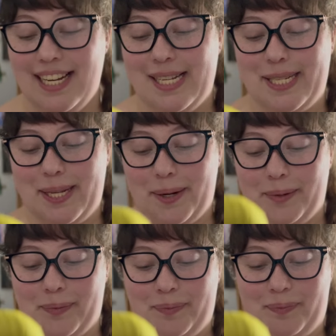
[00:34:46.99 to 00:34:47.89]

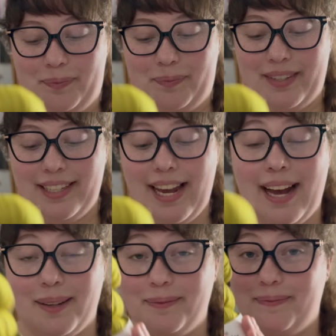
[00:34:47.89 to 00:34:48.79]
So
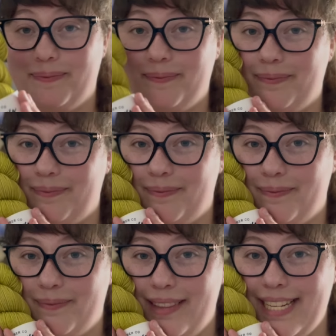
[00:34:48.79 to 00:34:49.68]
yeah,
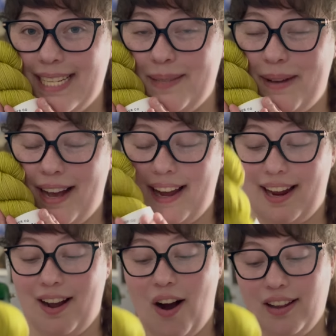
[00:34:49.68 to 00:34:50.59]
this is
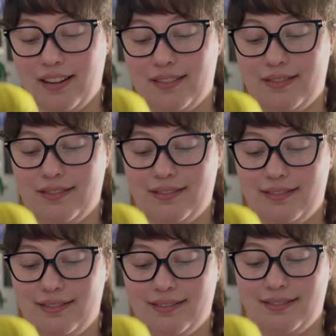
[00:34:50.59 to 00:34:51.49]
my Olive
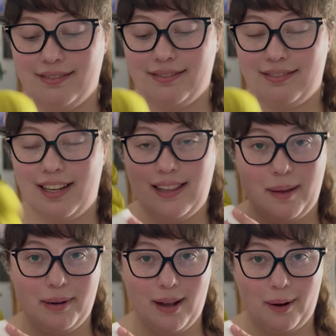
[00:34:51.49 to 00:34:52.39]

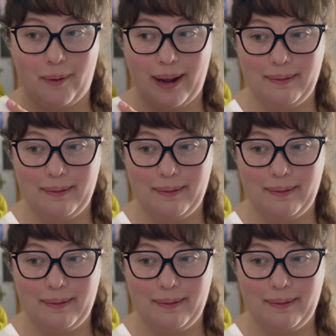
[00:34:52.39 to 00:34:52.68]
Club colorway.